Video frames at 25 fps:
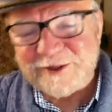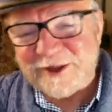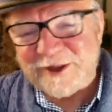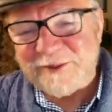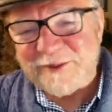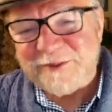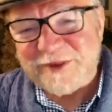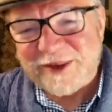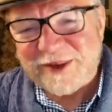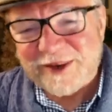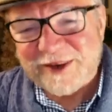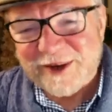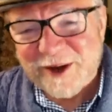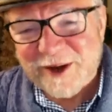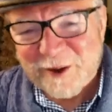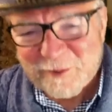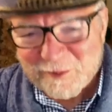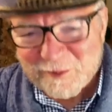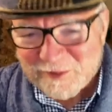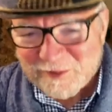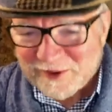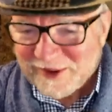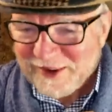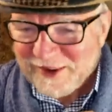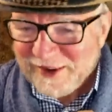something
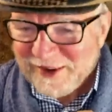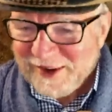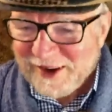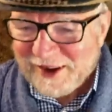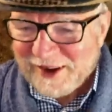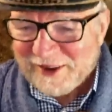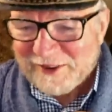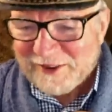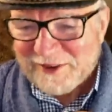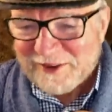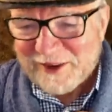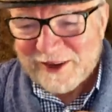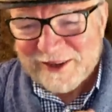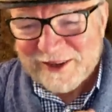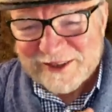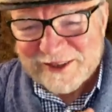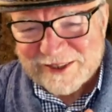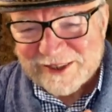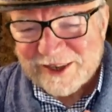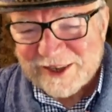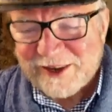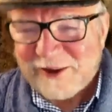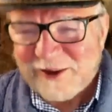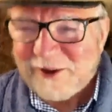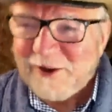up and then
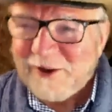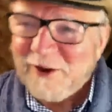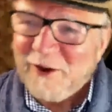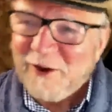say,